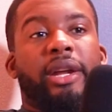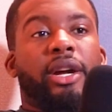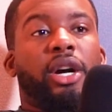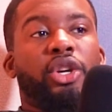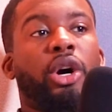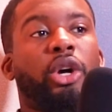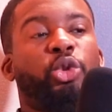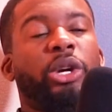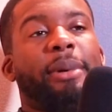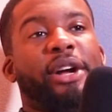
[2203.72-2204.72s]
nah, you can't
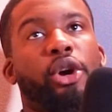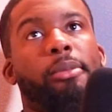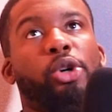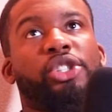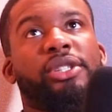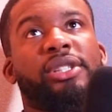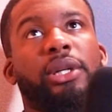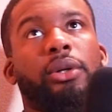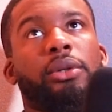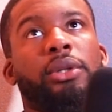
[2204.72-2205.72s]
tweet about your emotions
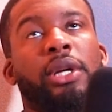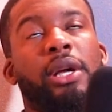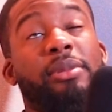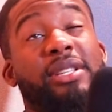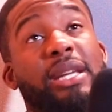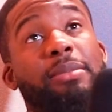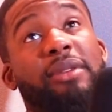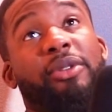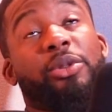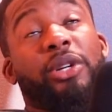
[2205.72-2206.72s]
still. But you see me
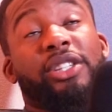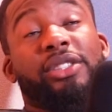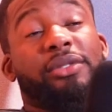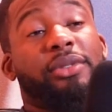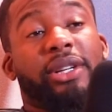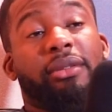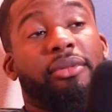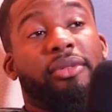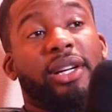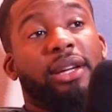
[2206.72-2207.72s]
for Twitter, it's just fucking
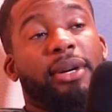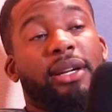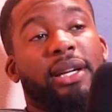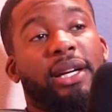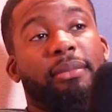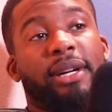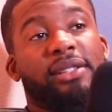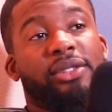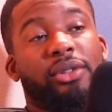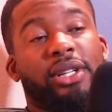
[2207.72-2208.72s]
funny, man. Like, man,
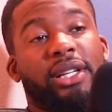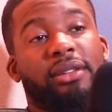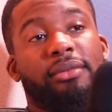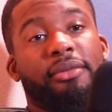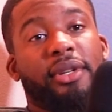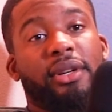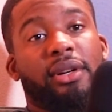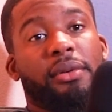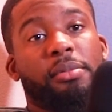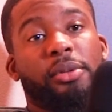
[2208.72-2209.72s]
just on there for
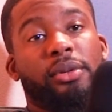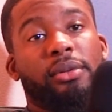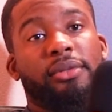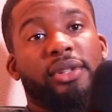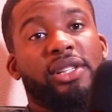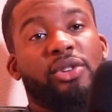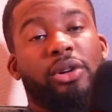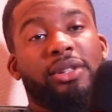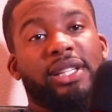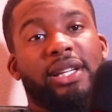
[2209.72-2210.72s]
laughs, bro. For just
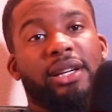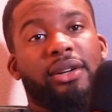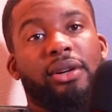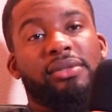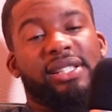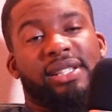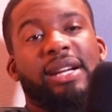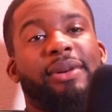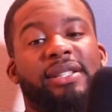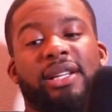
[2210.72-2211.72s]
content and laughs. As in, like,
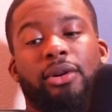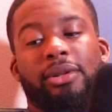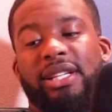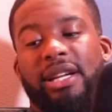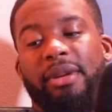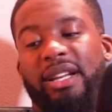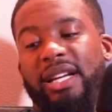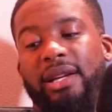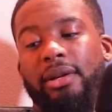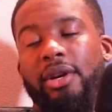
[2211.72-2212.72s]
when I say content, I mean,
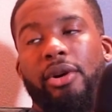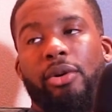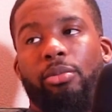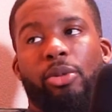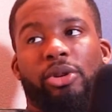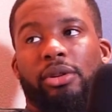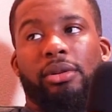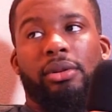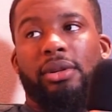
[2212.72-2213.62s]
like, modern